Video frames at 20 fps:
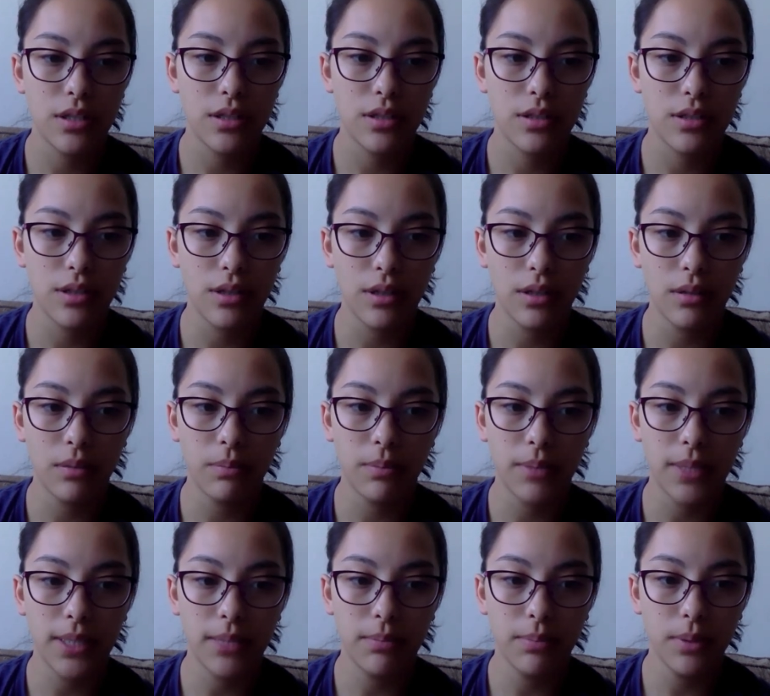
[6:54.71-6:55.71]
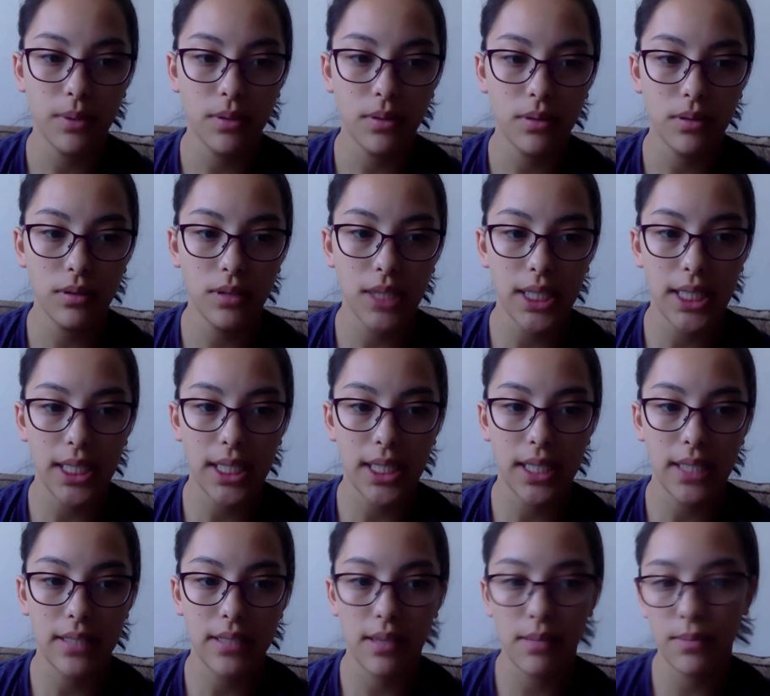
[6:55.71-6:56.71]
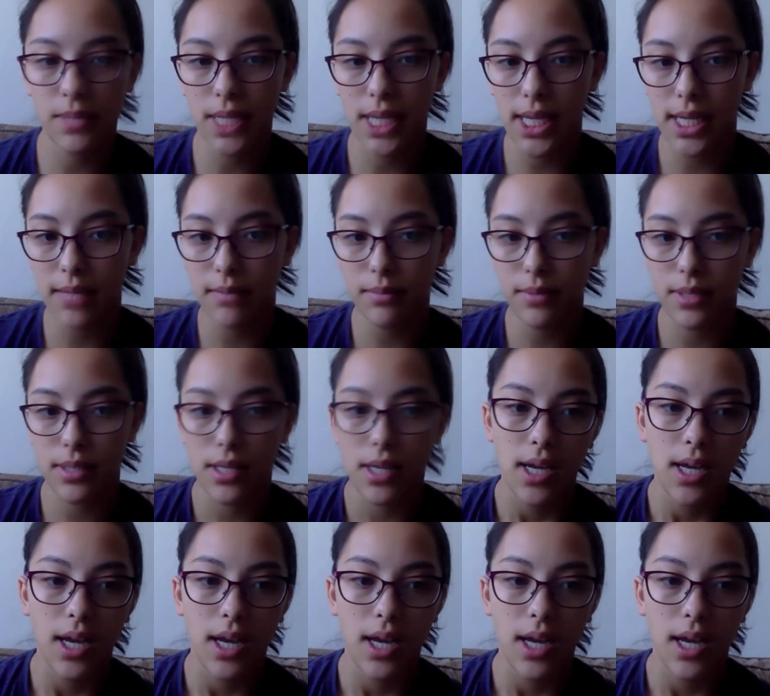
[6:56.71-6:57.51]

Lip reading: certain people sometimes.